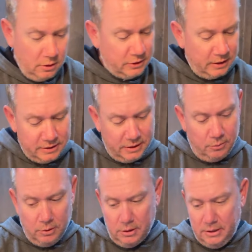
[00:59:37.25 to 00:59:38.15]
Like I said,
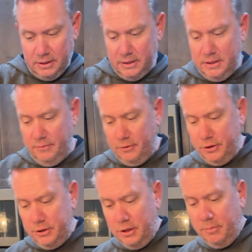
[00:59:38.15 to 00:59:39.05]
we're gonna let that sit for
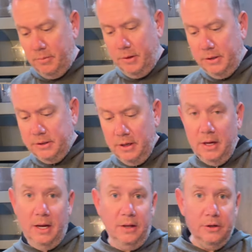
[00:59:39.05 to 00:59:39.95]
just a couple minutes
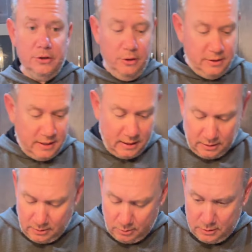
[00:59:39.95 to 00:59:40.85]
and I'll show you
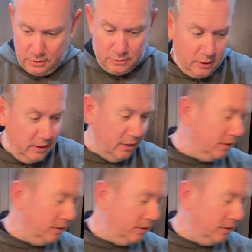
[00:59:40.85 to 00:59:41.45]
exactly how we do. So I need to